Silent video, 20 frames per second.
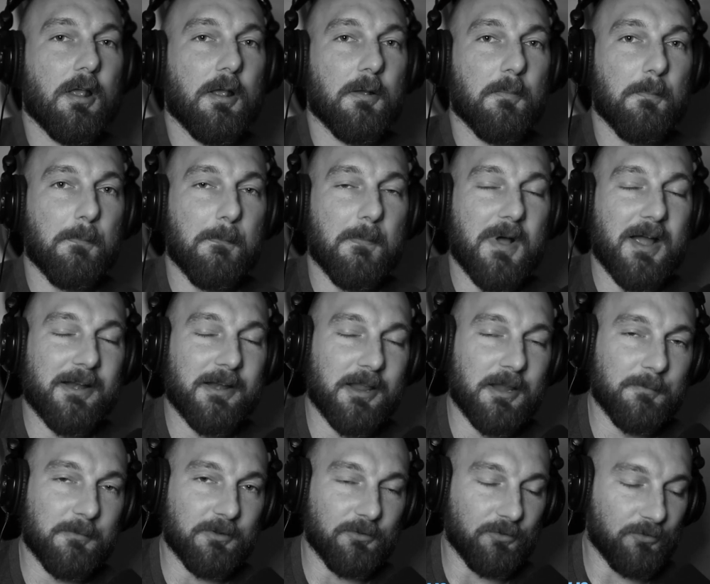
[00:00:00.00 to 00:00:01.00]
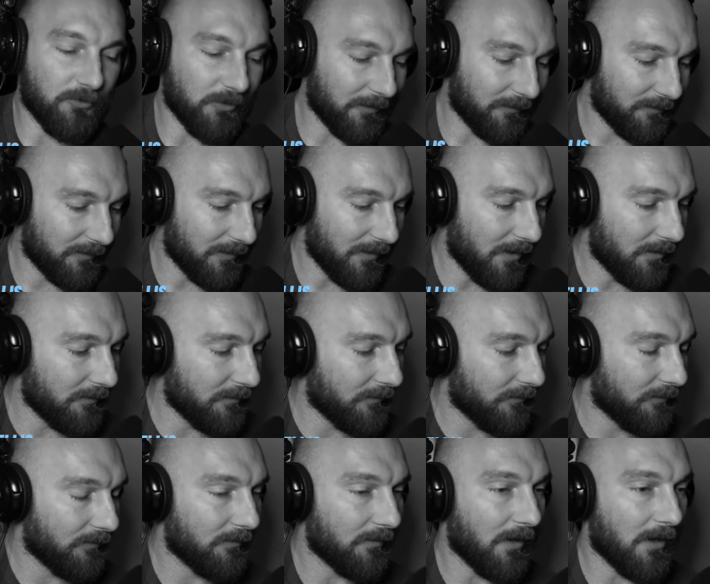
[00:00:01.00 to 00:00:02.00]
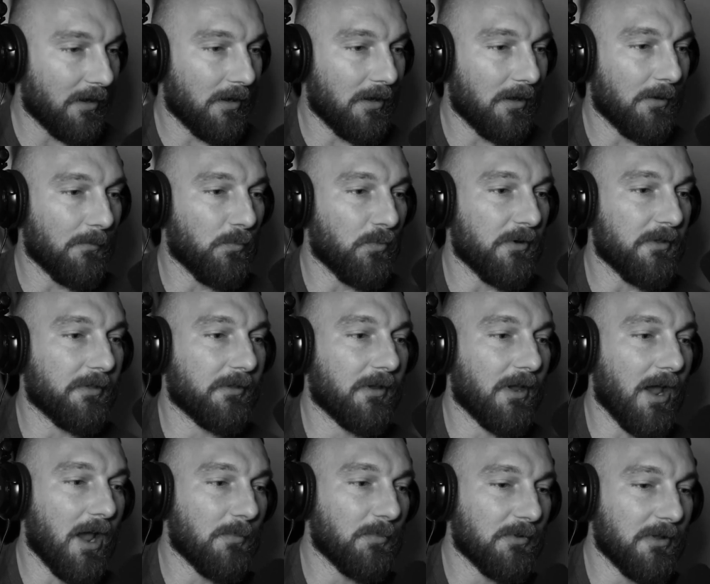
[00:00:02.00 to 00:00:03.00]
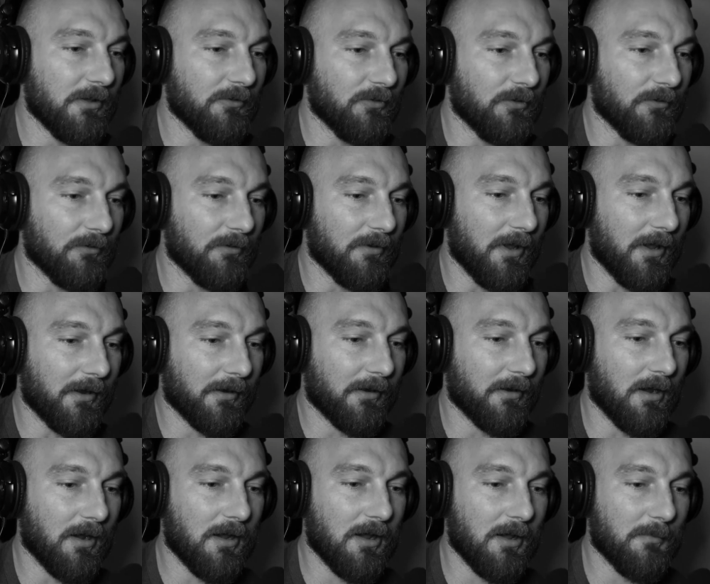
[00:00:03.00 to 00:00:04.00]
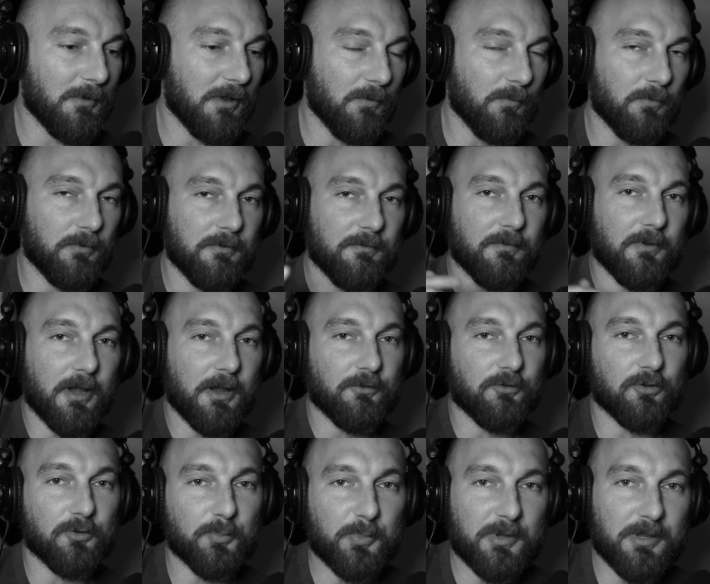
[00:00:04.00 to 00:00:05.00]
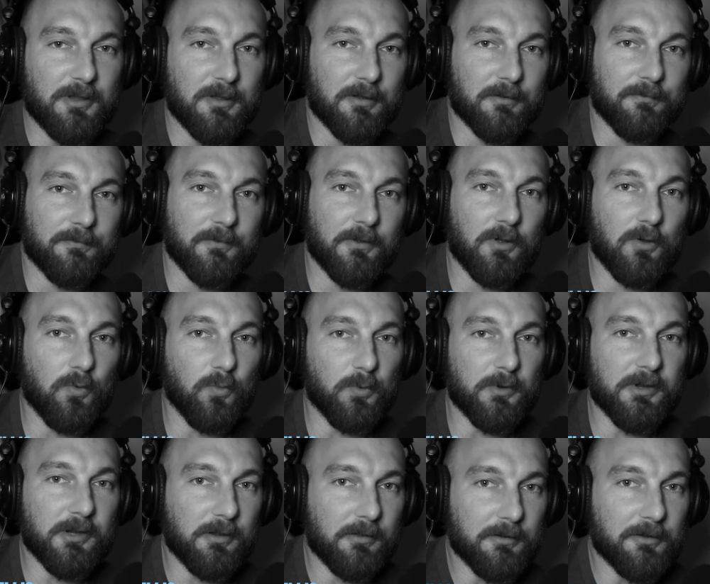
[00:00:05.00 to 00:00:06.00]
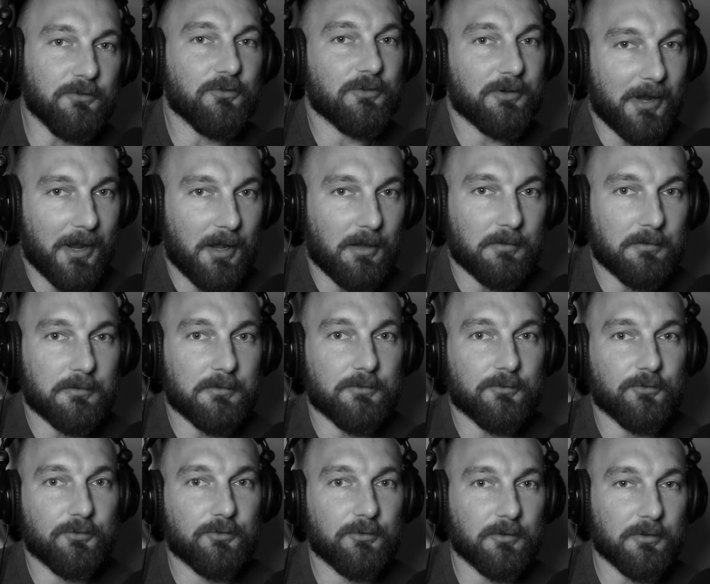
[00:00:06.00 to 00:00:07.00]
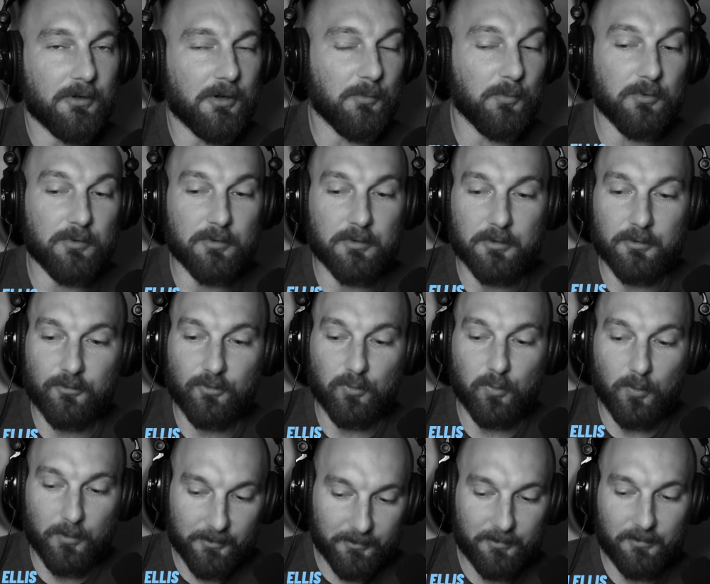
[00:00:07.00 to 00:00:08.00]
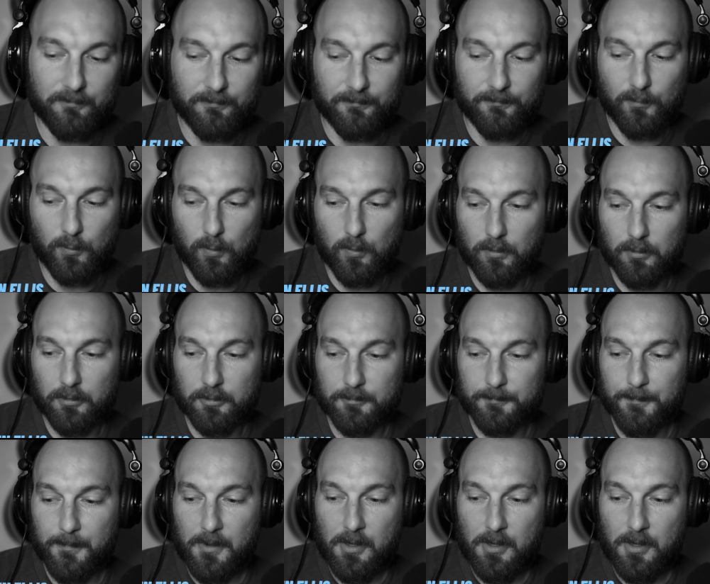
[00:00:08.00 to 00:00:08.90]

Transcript: My name is Justin Ellis. I'm with CompLegends.com, and we've got your PFL Weekly Challenge number 24.